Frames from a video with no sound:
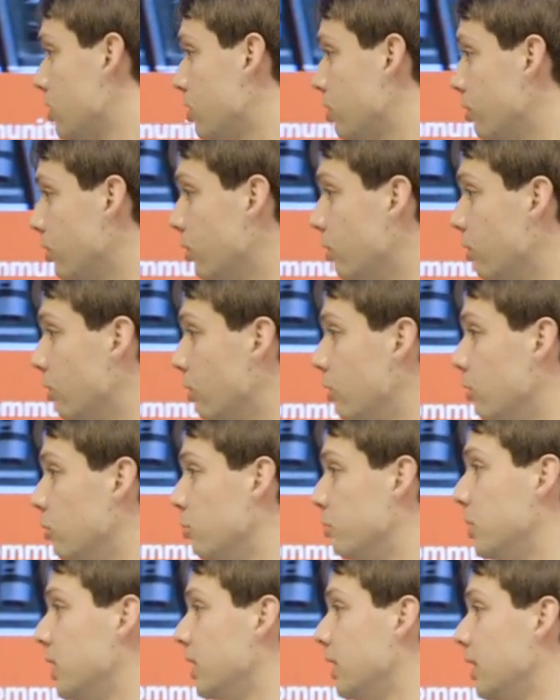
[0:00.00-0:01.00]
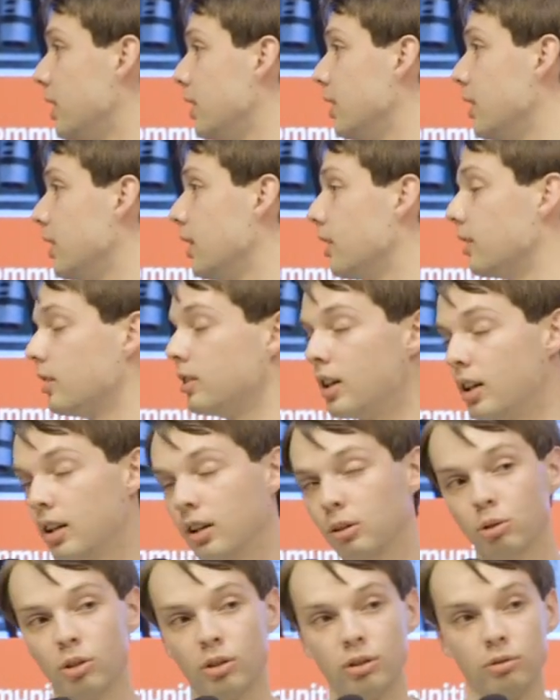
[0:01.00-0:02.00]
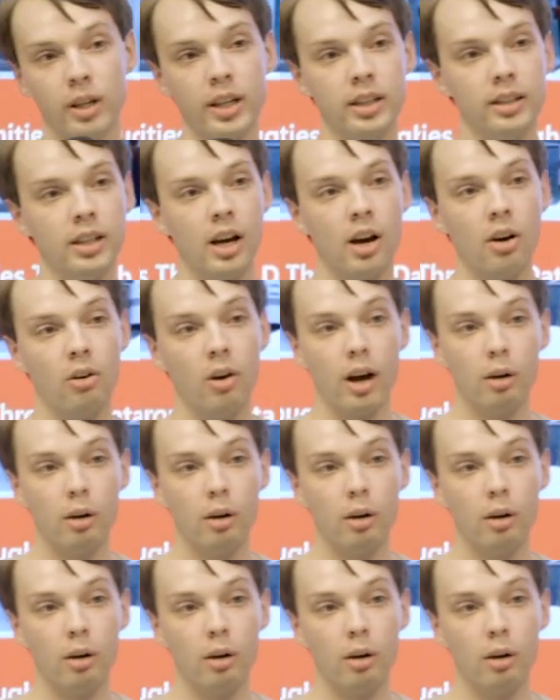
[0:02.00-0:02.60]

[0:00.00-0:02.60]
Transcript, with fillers: to be in the dating world right now,